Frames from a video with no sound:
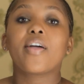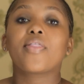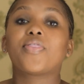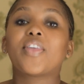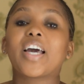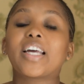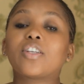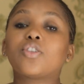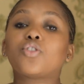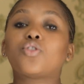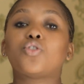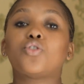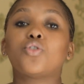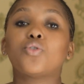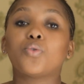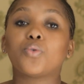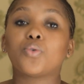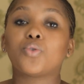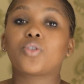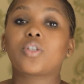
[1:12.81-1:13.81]
that is
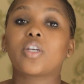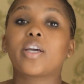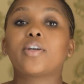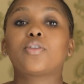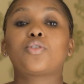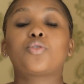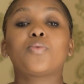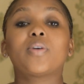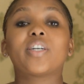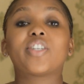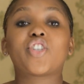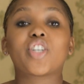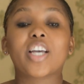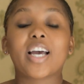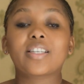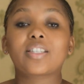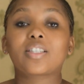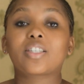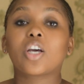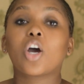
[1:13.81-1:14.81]
used to
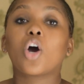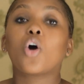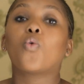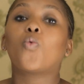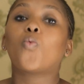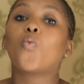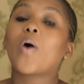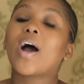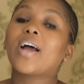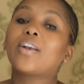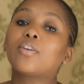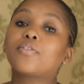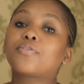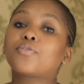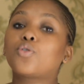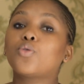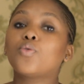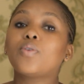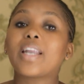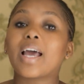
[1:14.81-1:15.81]
adjust one of
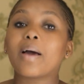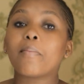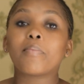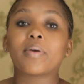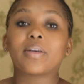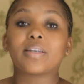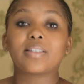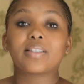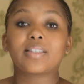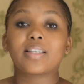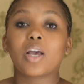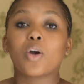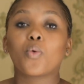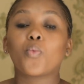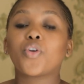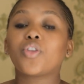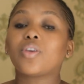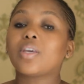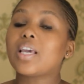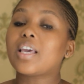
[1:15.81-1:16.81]
2 numbers
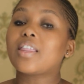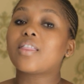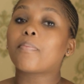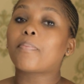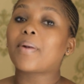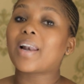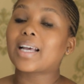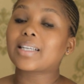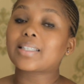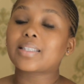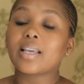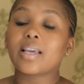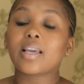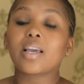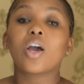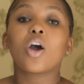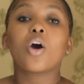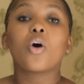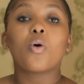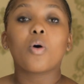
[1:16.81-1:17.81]
when you're either
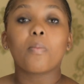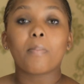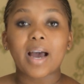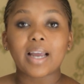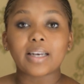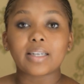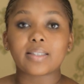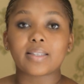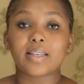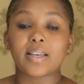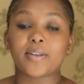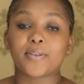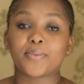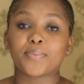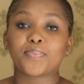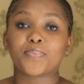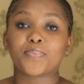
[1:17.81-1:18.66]
plussing or minusing.